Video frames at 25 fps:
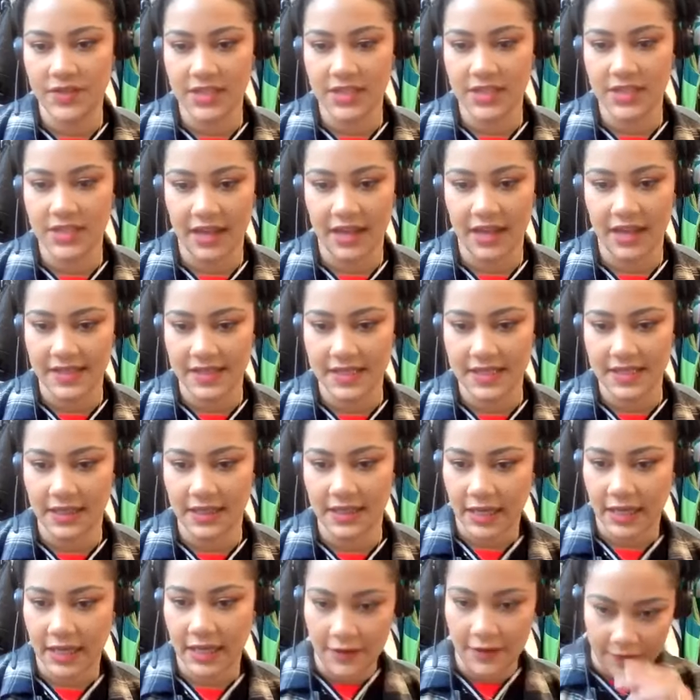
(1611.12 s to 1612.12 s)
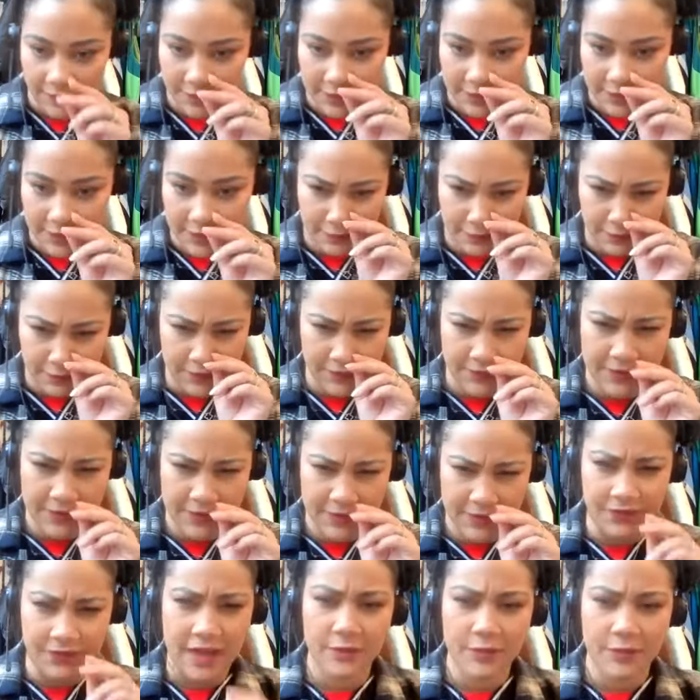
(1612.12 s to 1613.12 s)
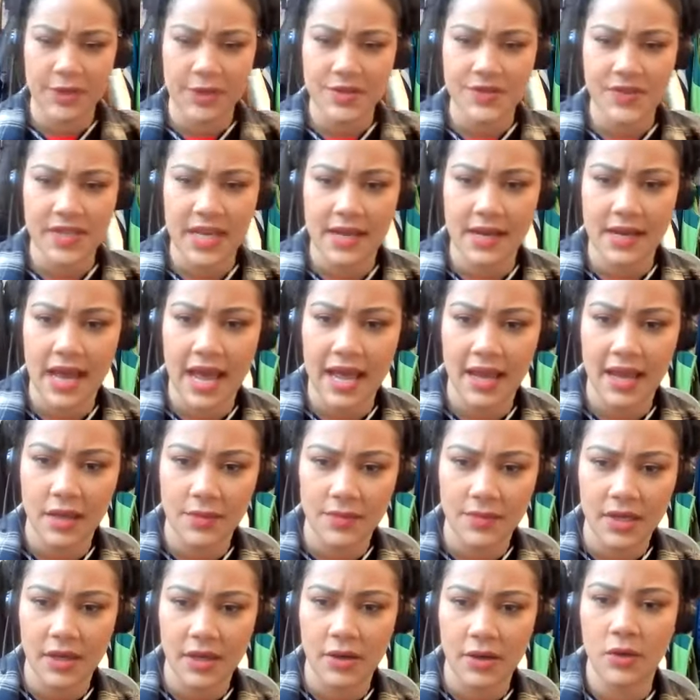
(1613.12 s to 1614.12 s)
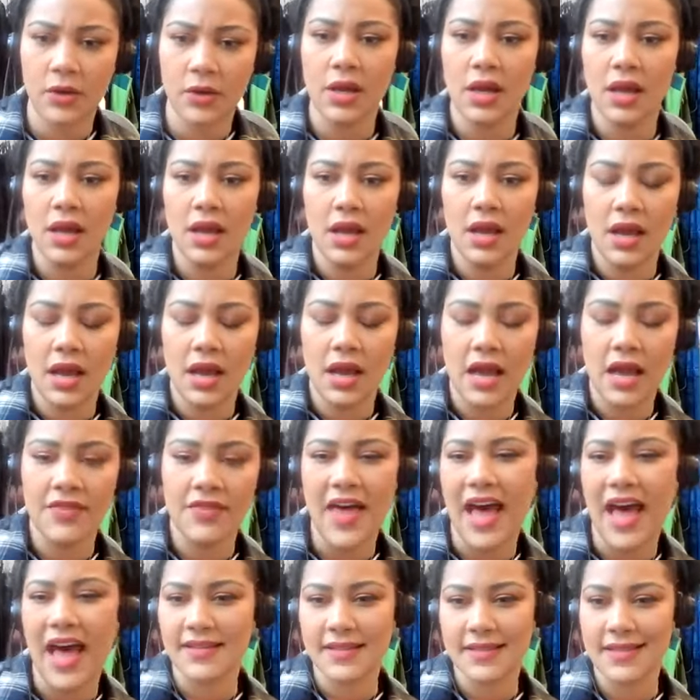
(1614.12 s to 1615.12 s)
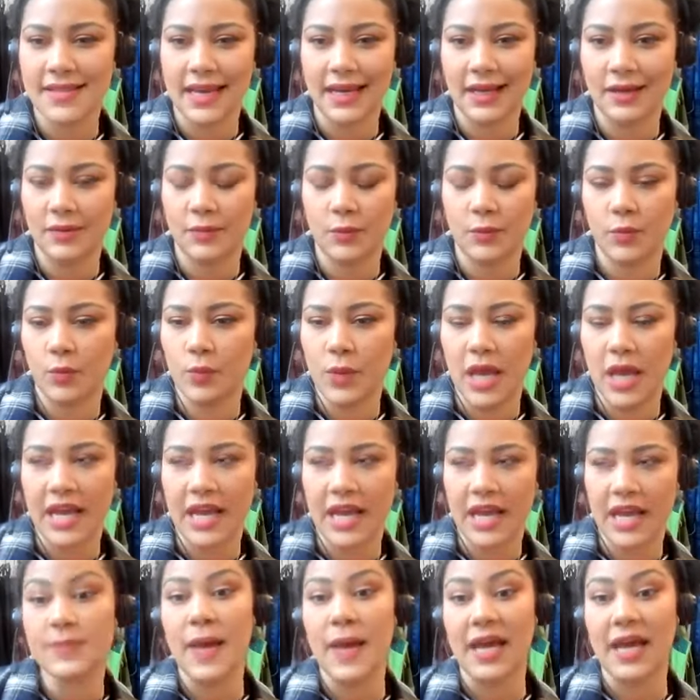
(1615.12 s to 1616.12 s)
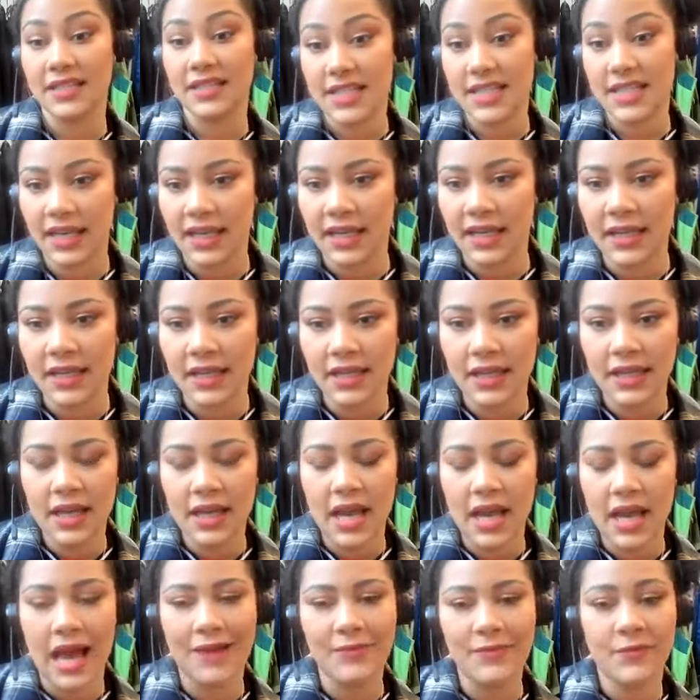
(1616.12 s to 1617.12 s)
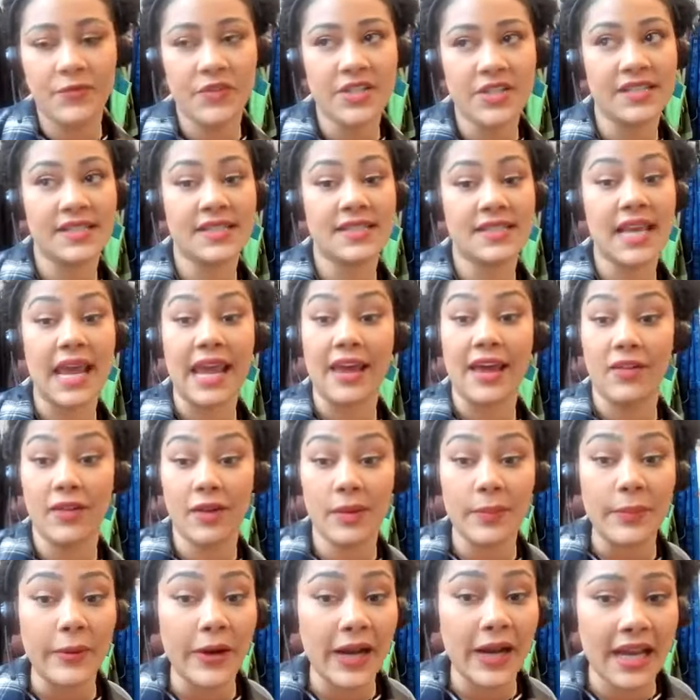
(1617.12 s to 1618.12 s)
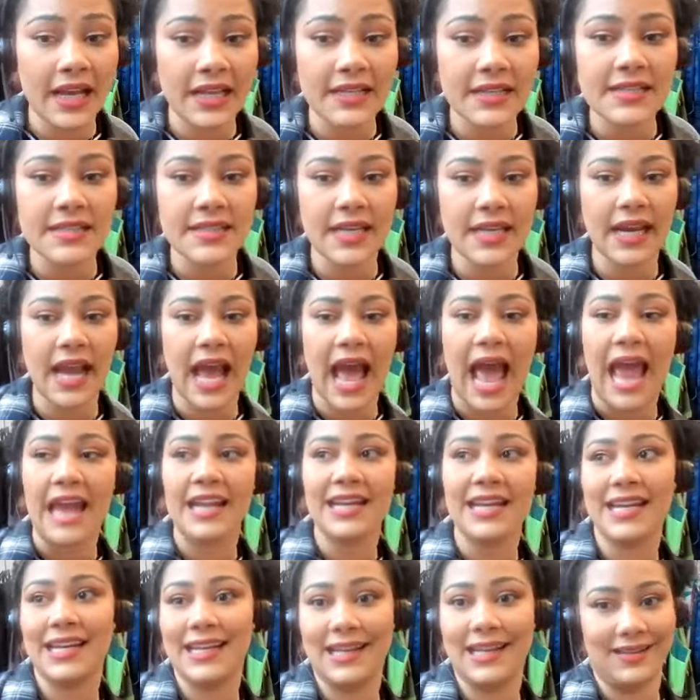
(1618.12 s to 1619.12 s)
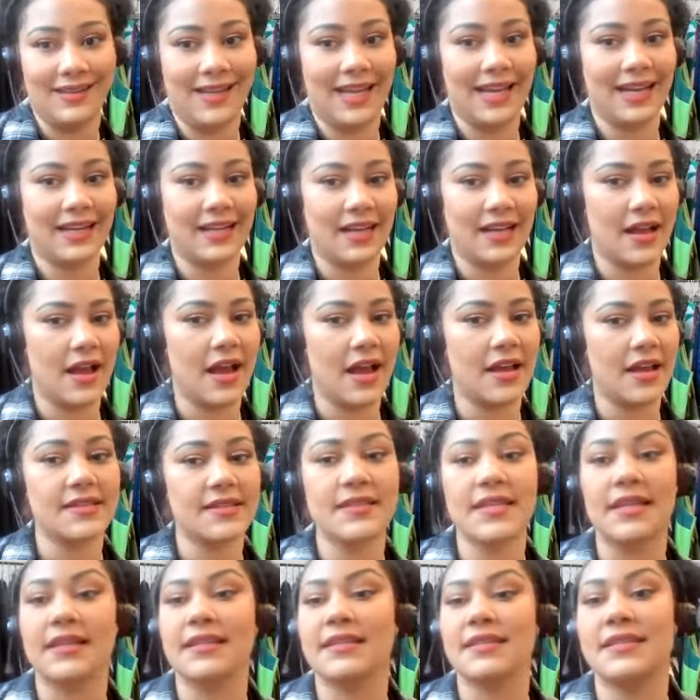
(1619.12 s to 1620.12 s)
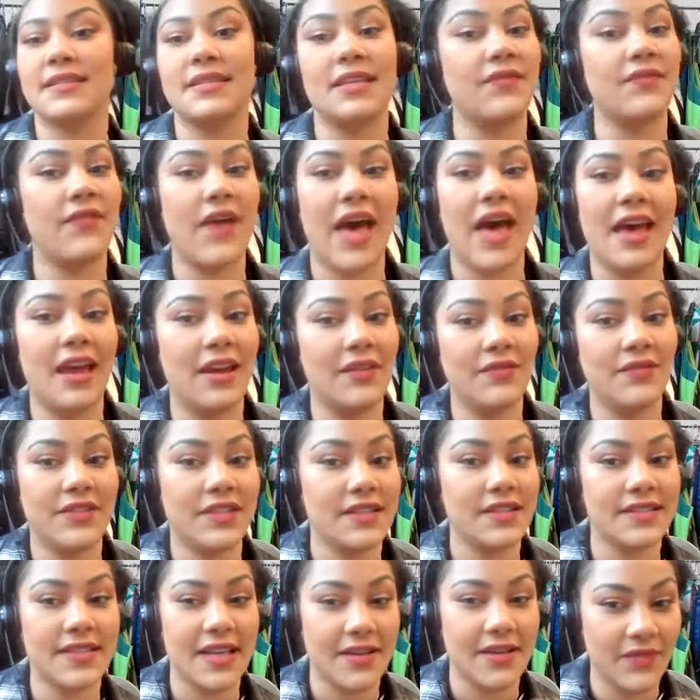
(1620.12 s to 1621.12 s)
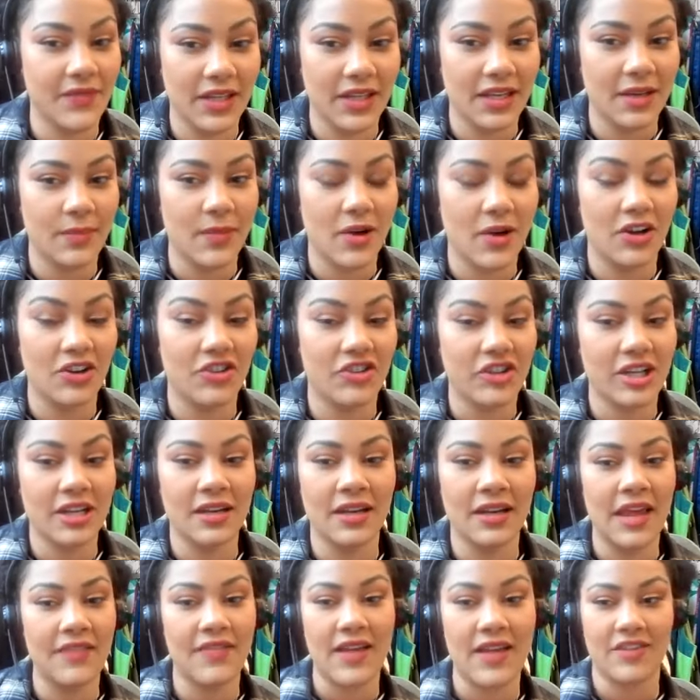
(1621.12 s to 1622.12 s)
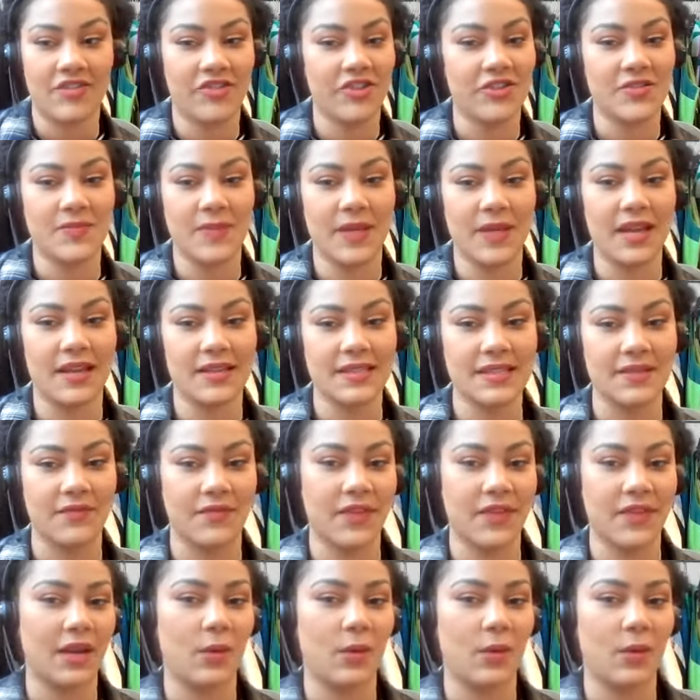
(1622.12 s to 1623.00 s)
to get us to like a 50 or 55% IMU. That's like expected. To scale a brand, like I need like a 65 to 70 margin. And that's just because of